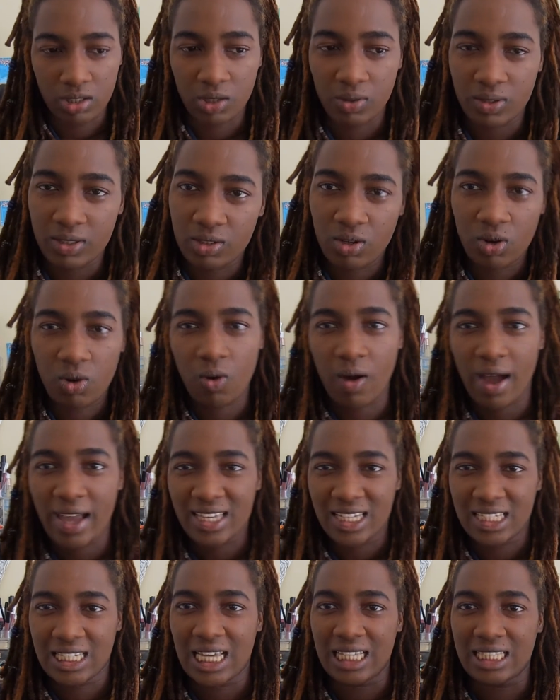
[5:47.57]
So it's not
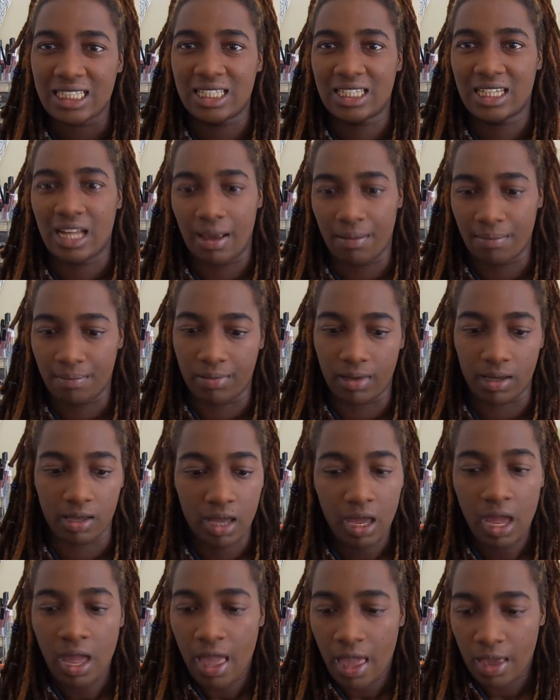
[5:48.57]
quite your 10 step, but
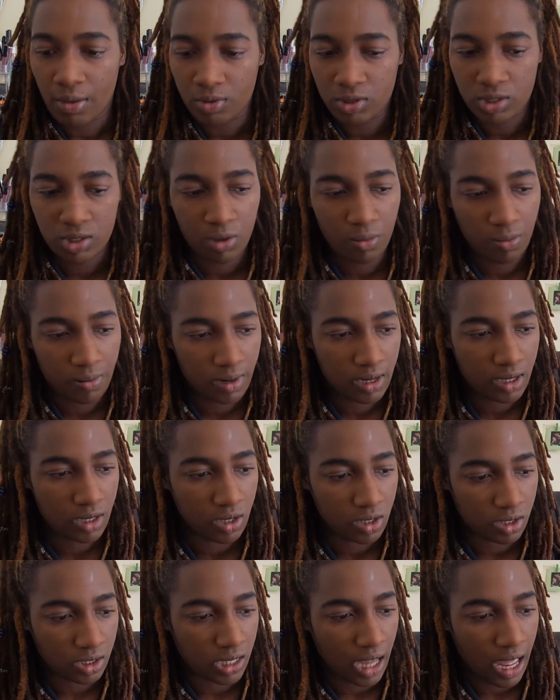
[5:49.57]
it was still pretty
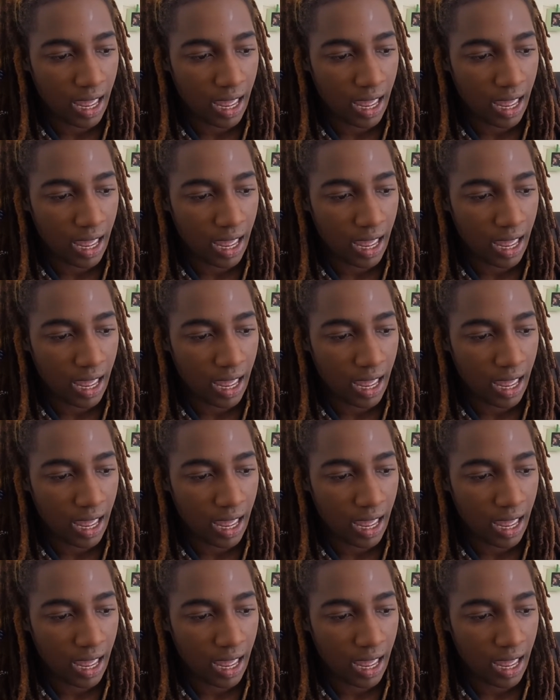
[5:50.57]
good.